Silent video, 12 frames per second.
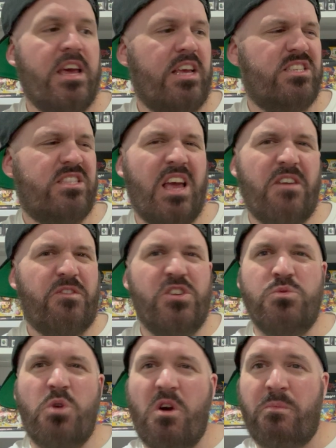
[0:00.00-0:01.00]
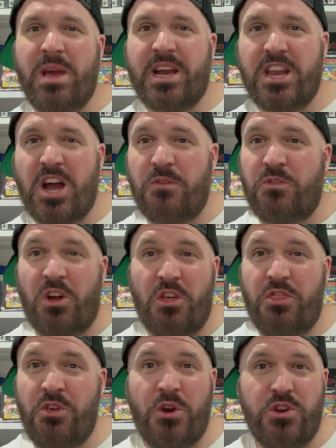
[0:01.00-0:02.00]
it's definitely worth picking up for like
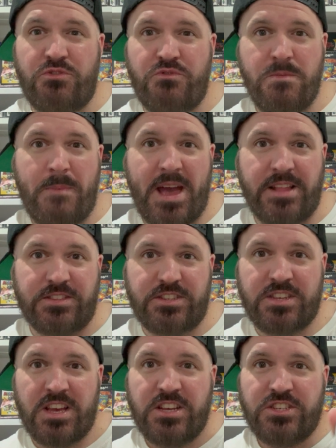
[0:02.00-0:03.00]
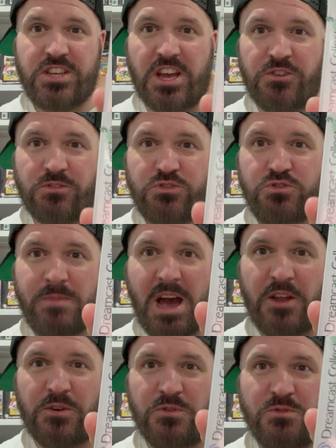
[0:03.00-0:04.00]
33 pence. So yeah, not too
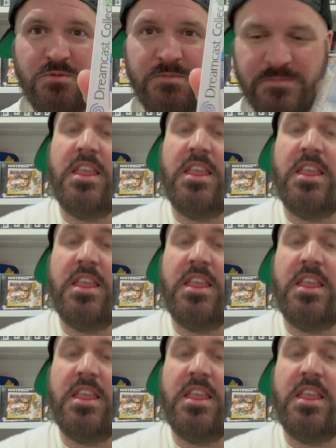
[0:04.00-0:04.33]
bad at all.